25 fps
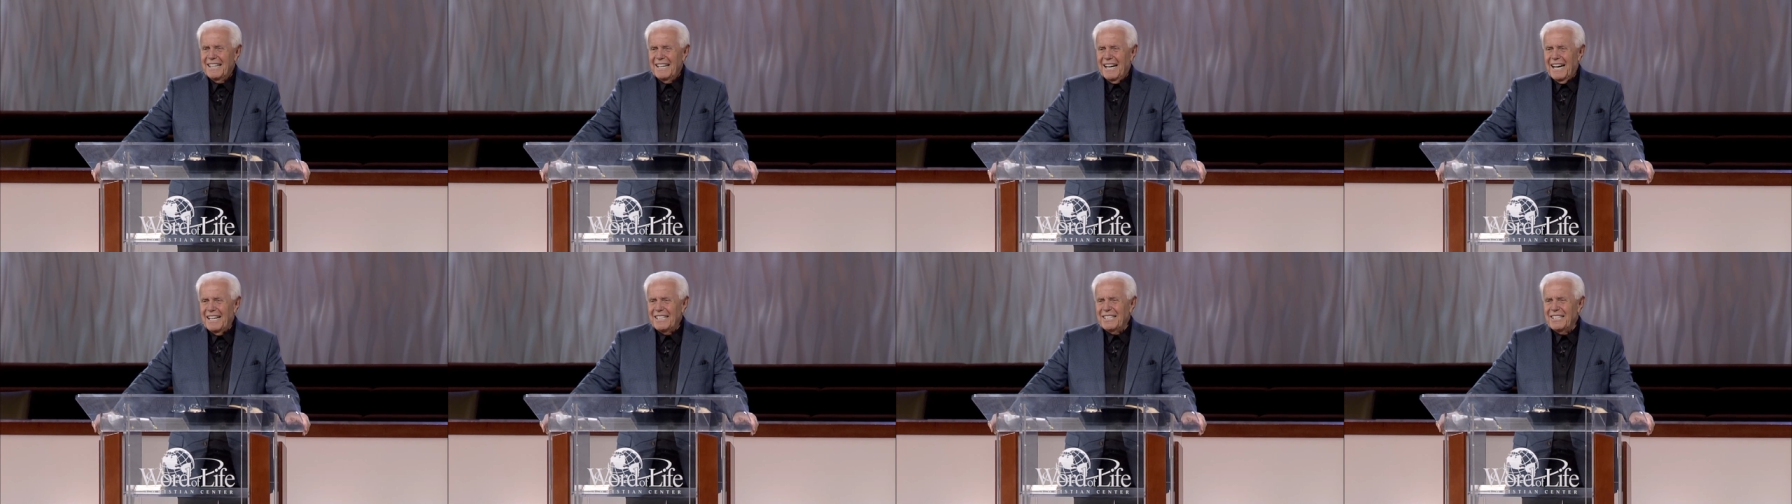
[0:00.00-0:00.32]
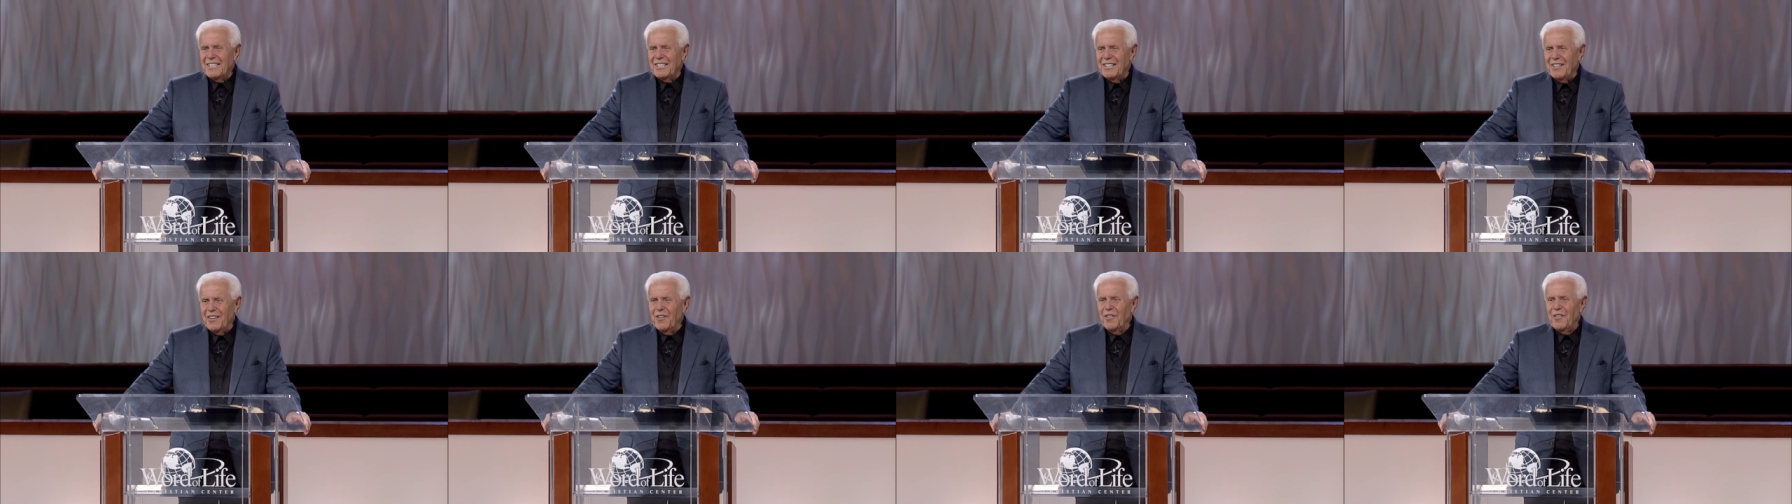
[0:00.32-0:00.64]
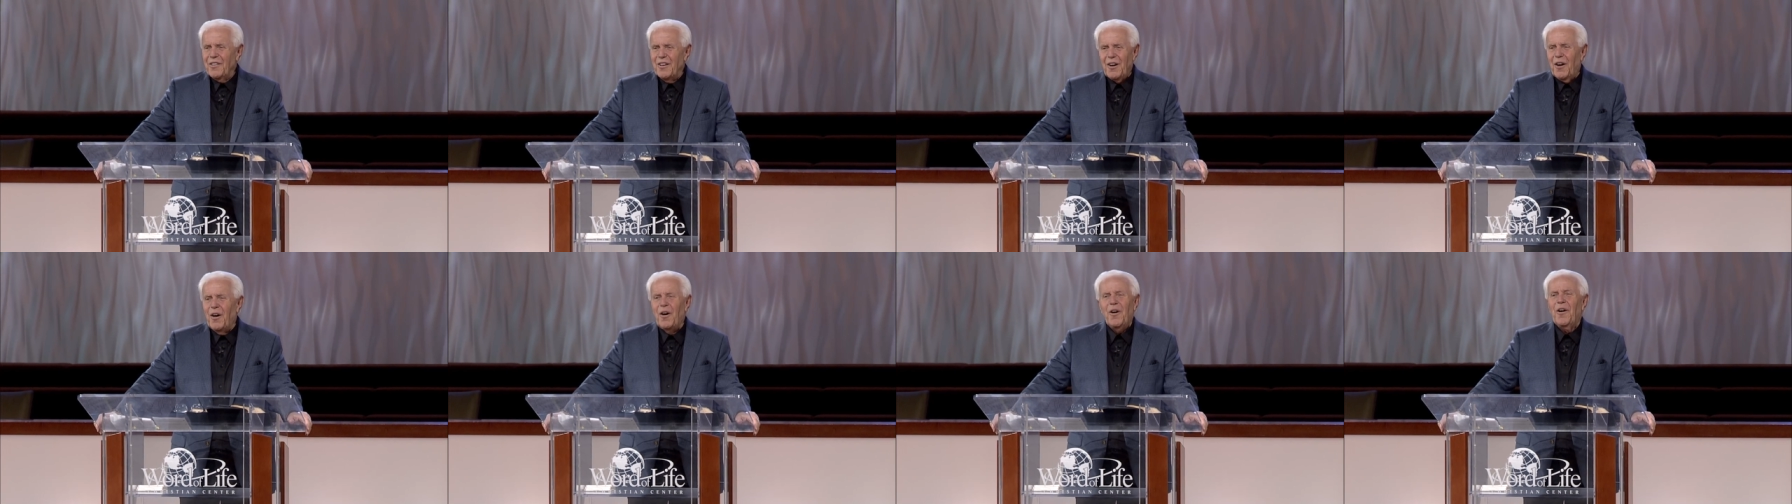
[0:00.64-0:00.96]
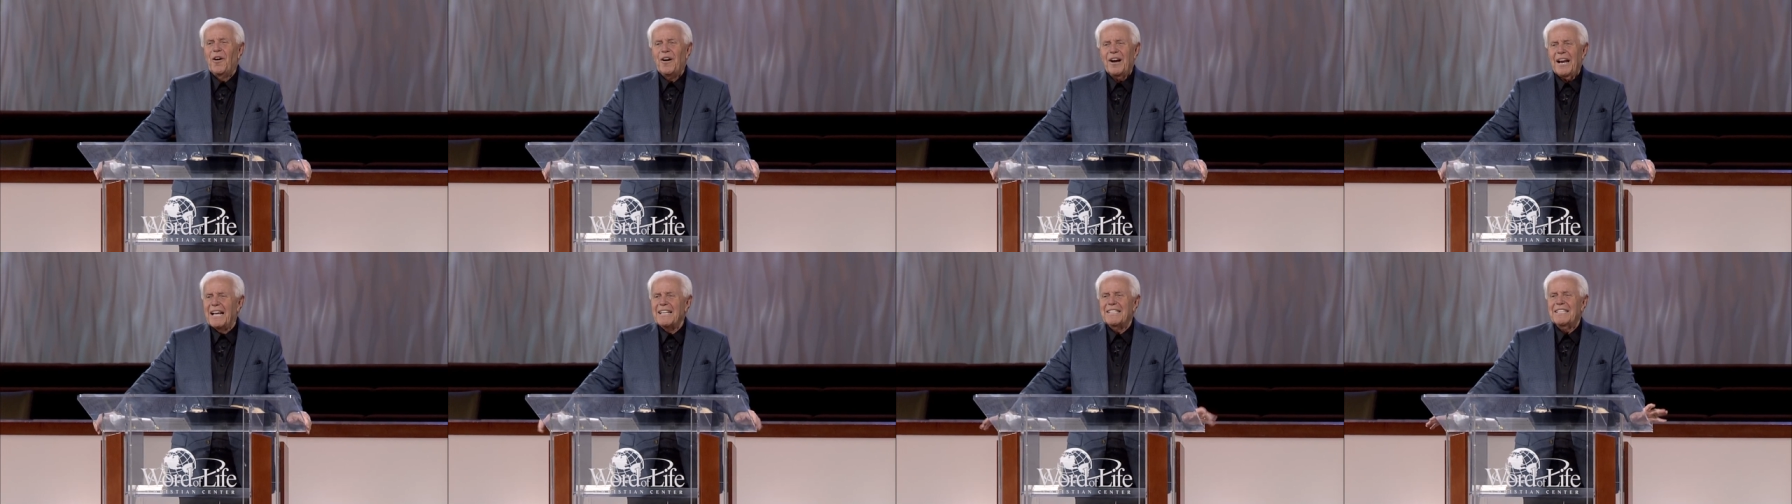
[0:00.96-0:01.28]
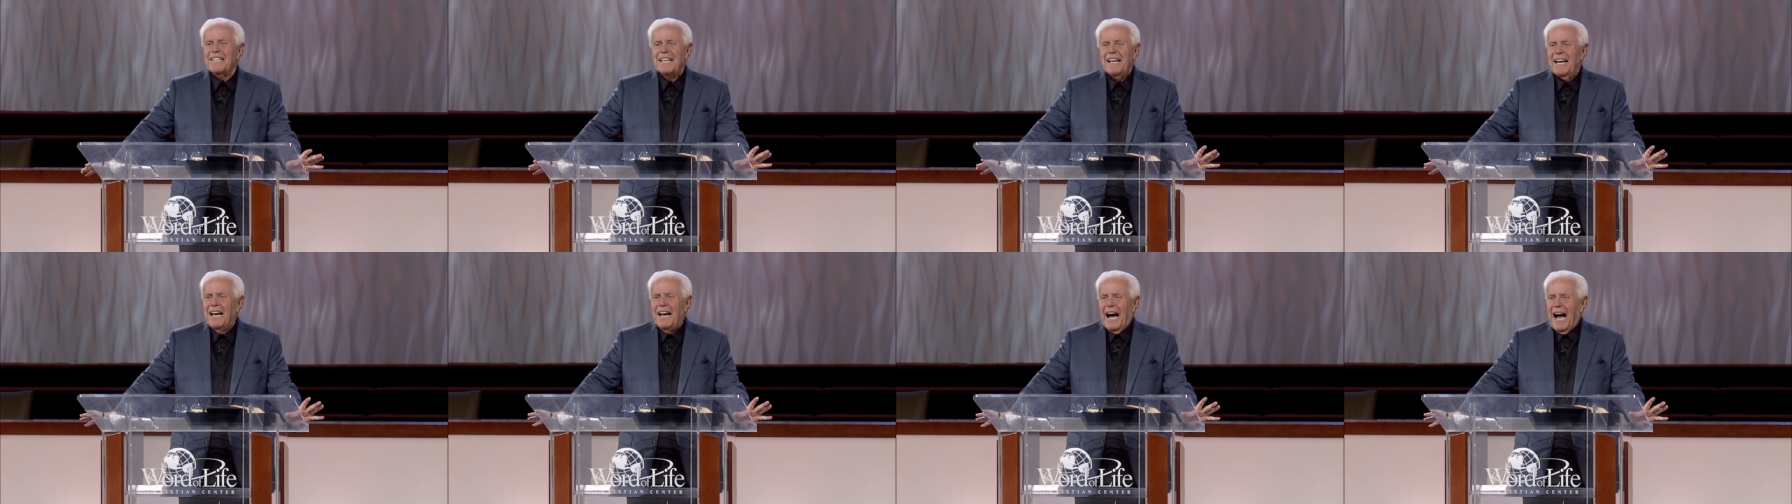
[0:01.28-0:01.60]
I just know the Lord. I
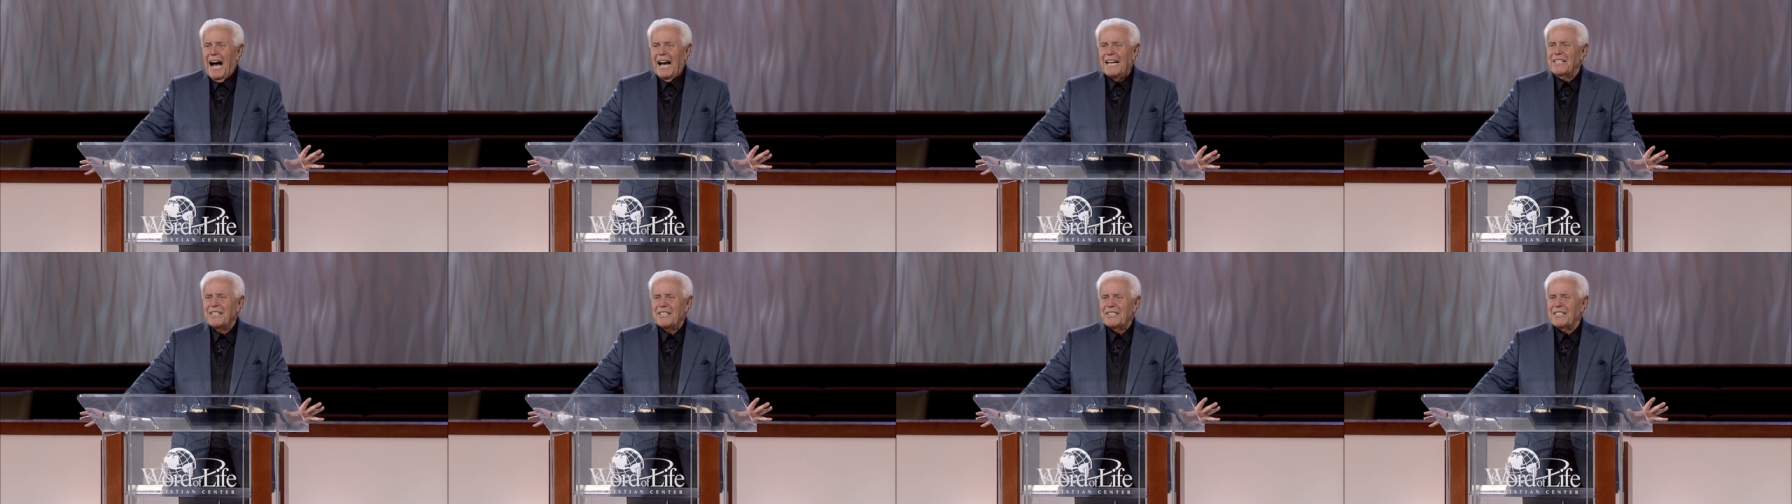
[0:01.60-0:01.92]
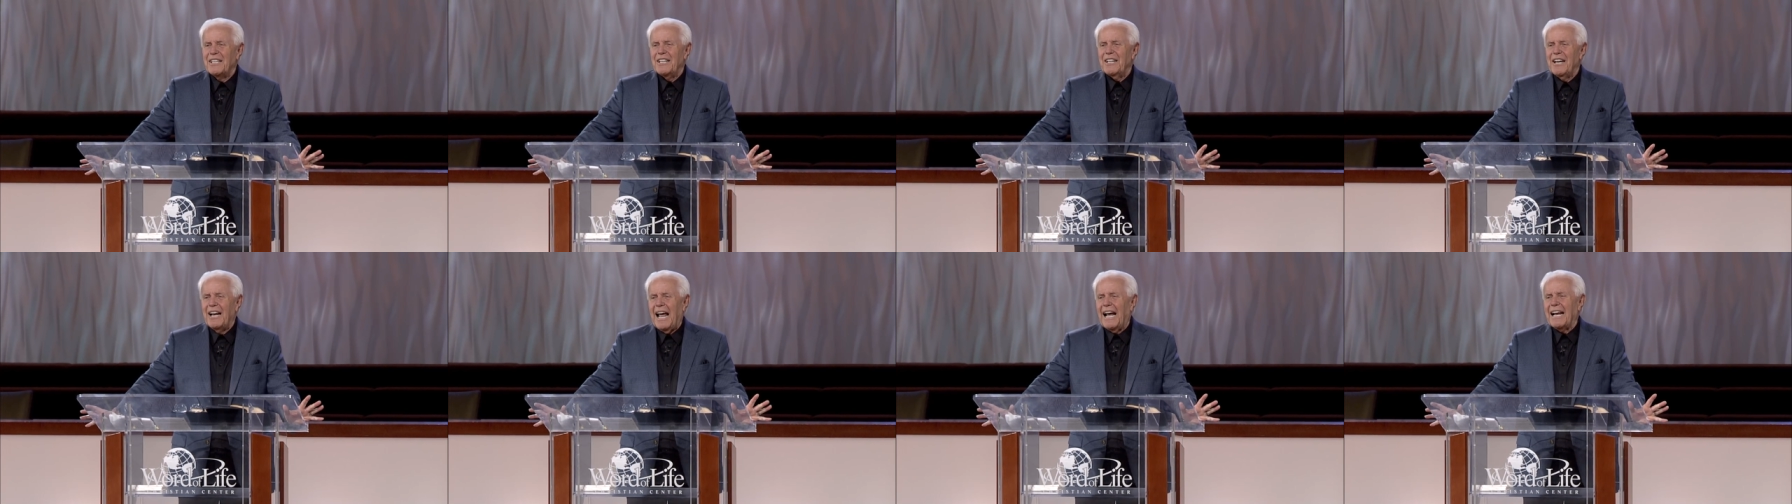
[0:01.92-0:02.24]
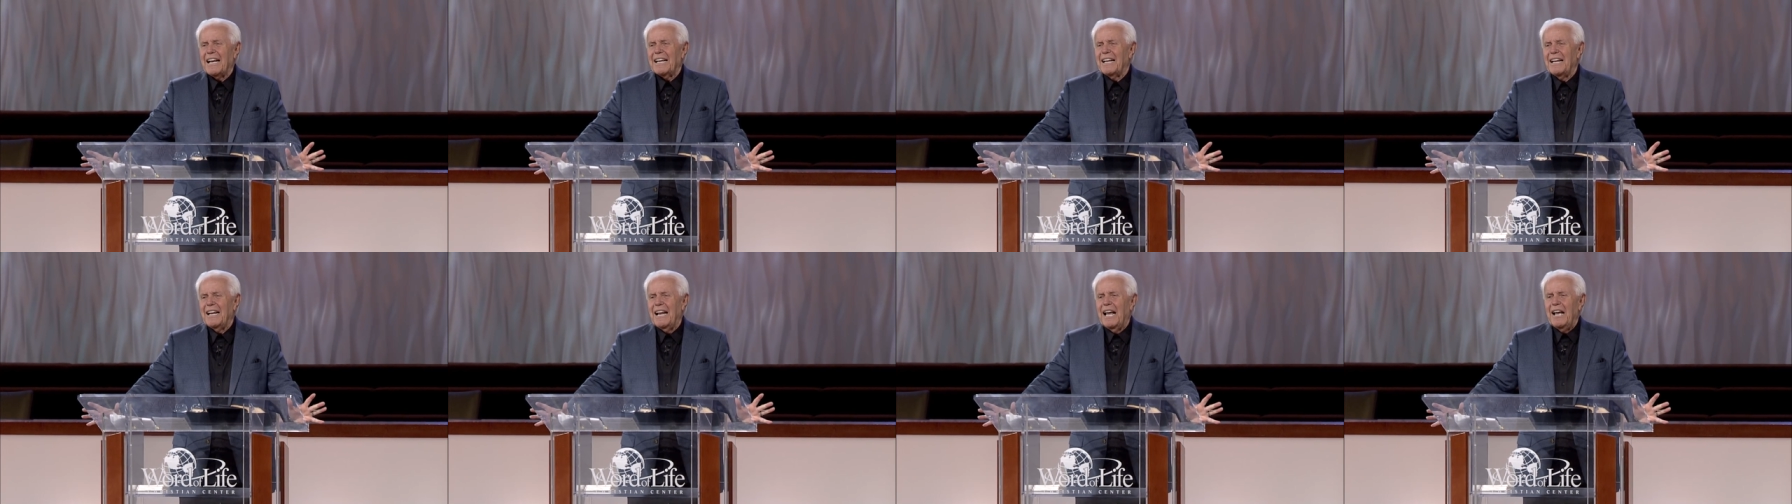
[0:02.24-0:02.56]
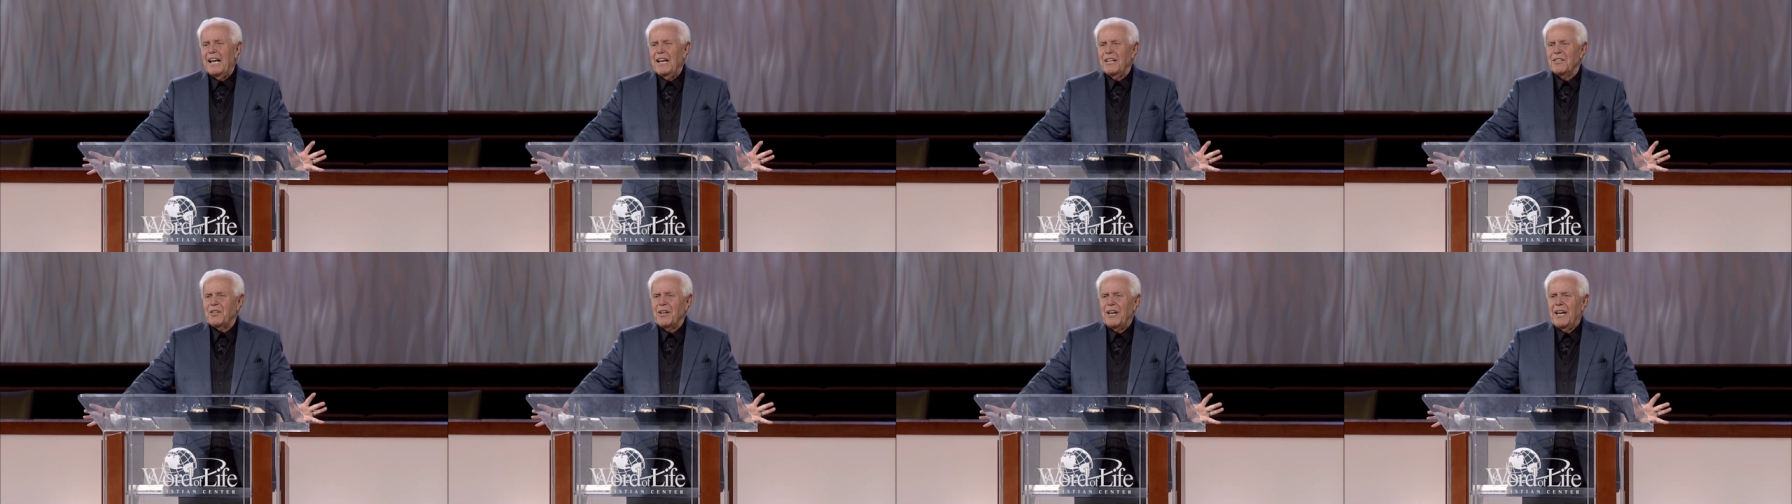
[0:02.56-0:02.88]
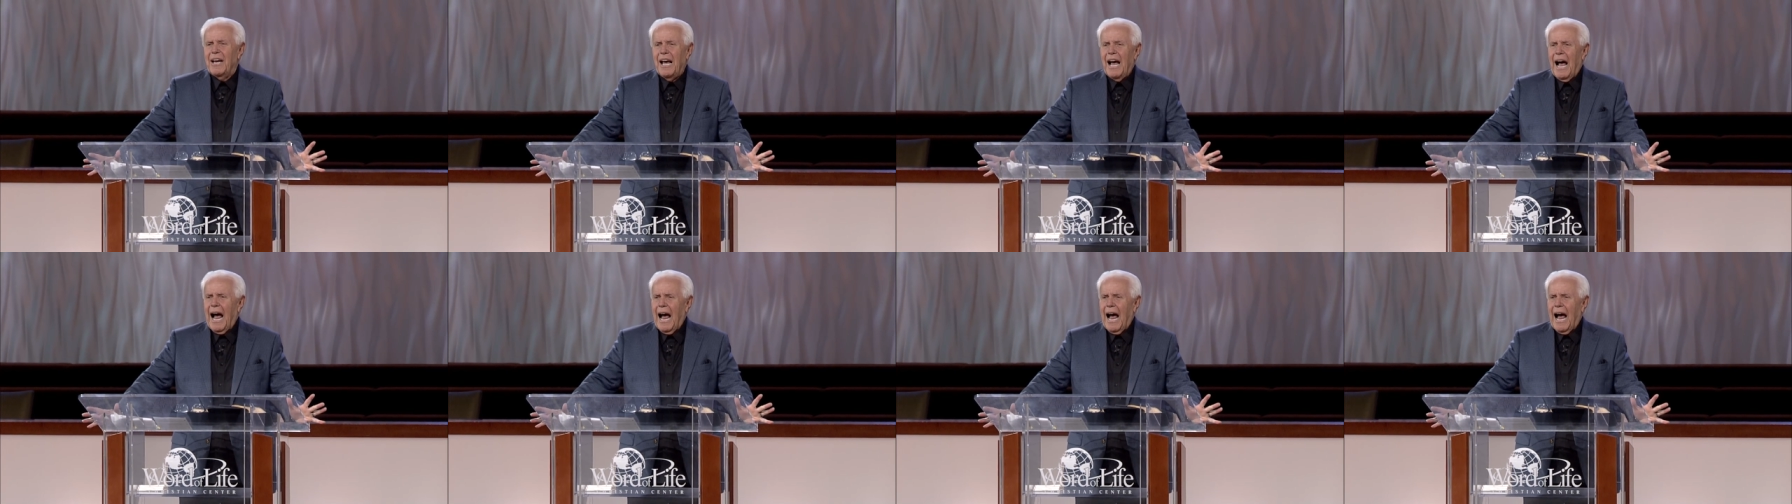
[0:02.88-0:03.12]
just, I just like, like, see,